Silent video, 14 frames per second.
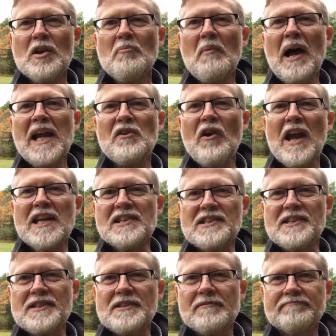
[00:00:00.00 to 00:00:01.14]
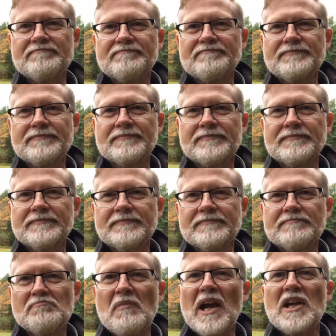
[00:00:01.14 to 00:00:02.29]
My grace,
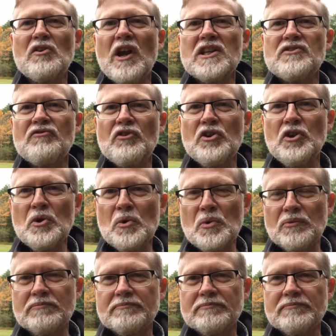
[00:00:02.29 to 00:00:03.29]
my grace for you,